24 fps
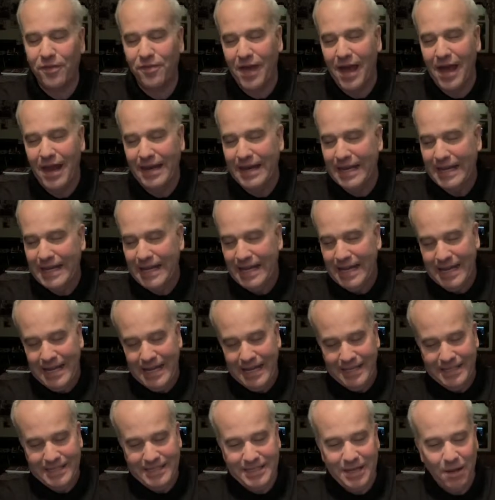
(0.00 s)
that
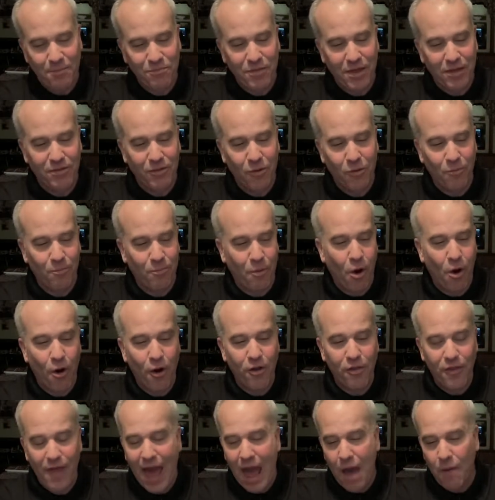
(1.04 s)
something,
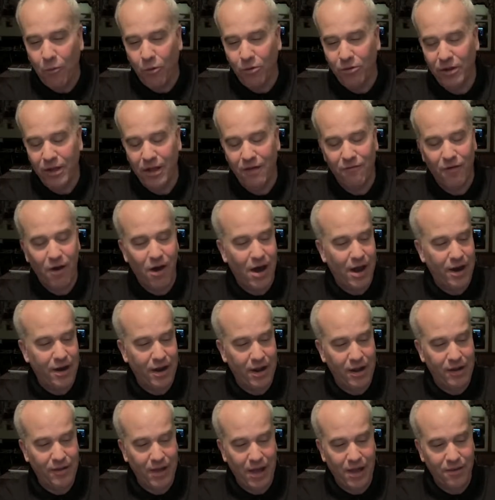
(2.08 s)
part of that will live on.
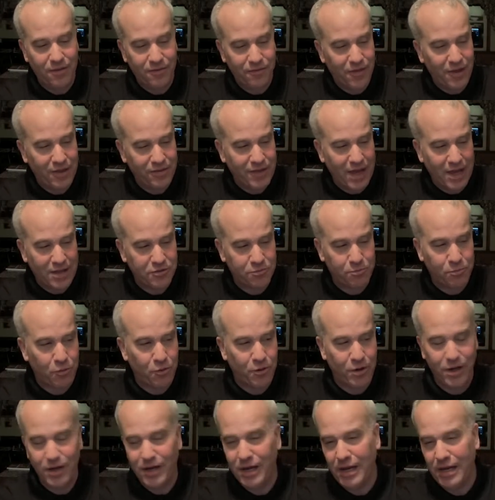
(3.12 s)
And I think that's
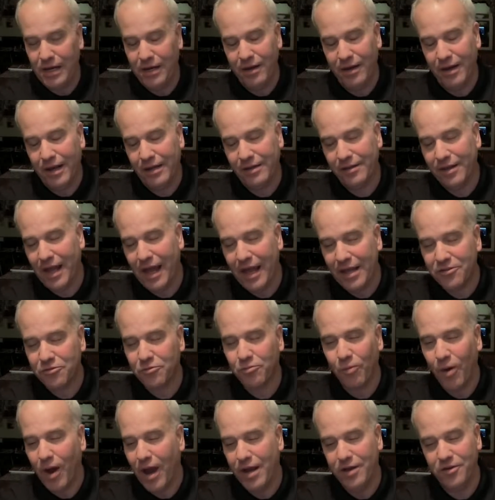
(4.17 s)
pretty neat. And
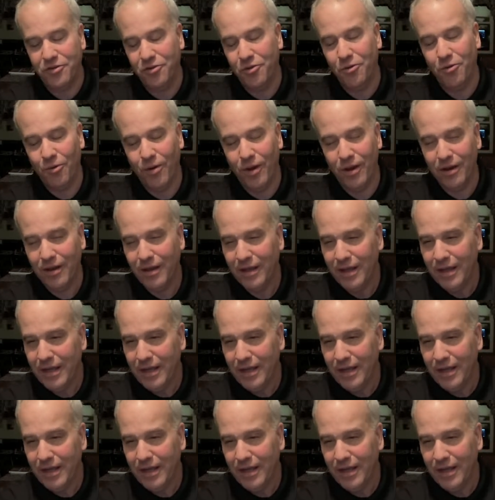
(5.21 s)
that's why I do it.